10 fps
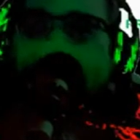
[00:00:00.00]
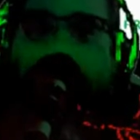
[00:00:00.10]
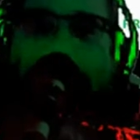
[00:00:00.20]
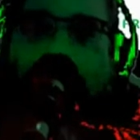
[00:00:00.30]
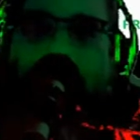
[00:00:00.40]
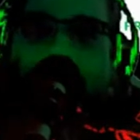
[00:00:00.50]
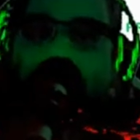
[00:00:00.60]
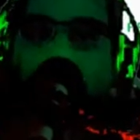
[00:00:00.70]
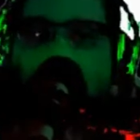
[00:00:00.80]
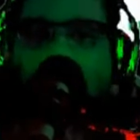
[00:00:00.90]
Walk
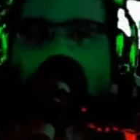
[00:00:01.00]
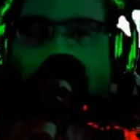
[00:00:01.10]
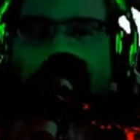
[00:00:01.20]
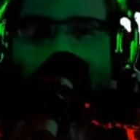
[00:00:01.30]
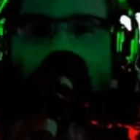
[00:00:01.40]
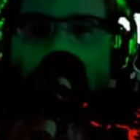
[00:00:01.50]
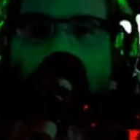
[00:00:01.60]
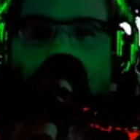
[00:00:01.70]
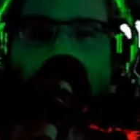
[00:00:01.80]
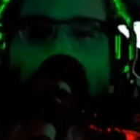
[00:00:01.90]
away,
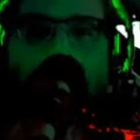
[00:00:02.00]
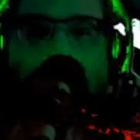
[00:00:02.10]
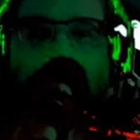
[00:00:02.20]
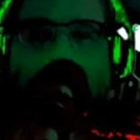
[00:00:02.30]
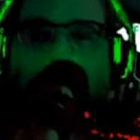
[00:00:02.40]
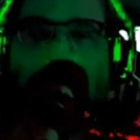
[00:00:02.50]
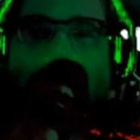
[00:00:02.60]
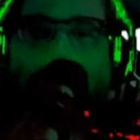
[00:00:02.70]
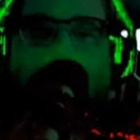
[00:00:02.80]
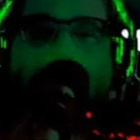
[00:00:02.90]
walk away.